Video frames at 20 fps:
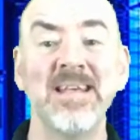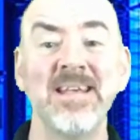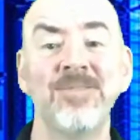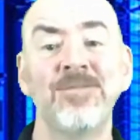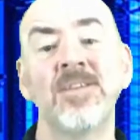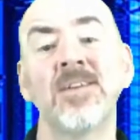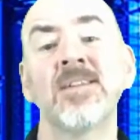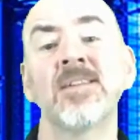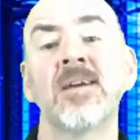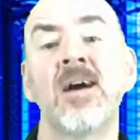
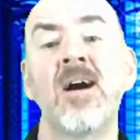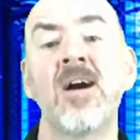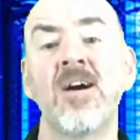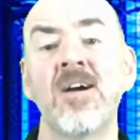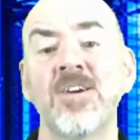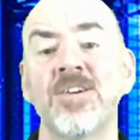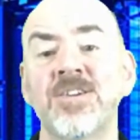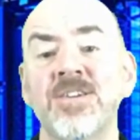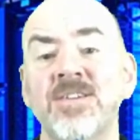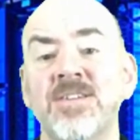even in the
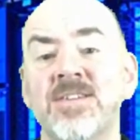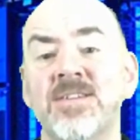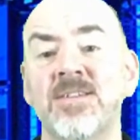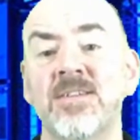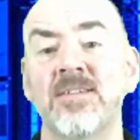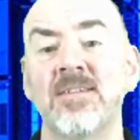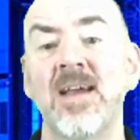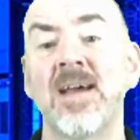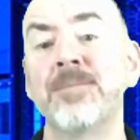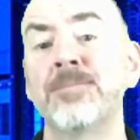harshest
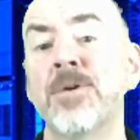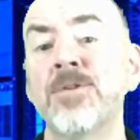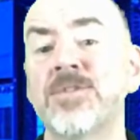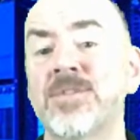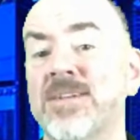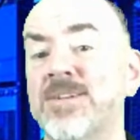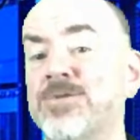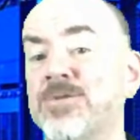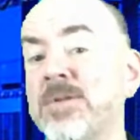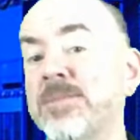and most
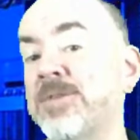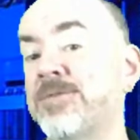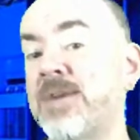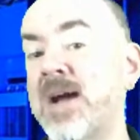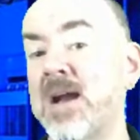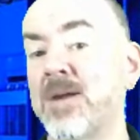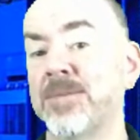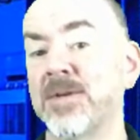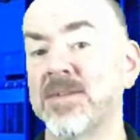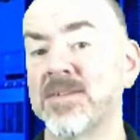extreme
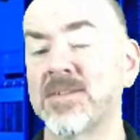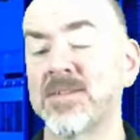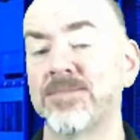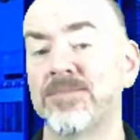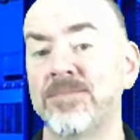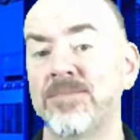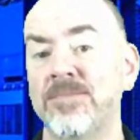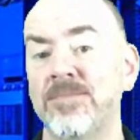environments.